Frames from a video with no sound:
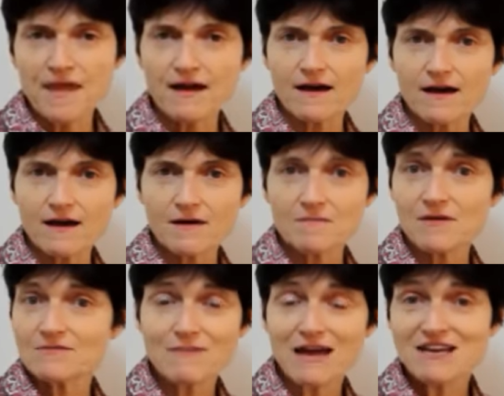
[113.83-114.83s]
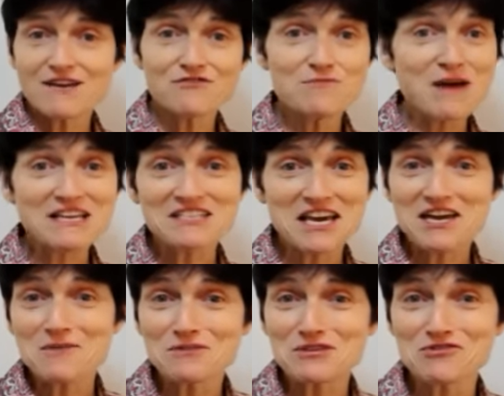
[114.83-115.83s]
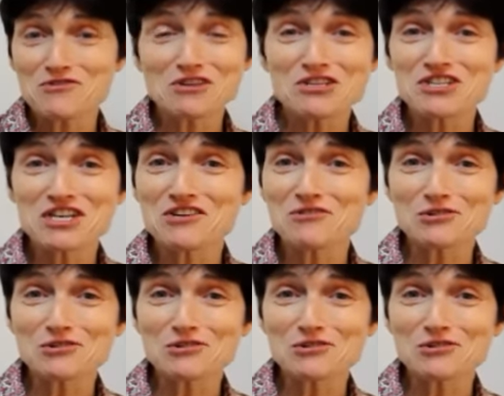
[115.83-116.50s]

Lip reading: And many of you may take up astrology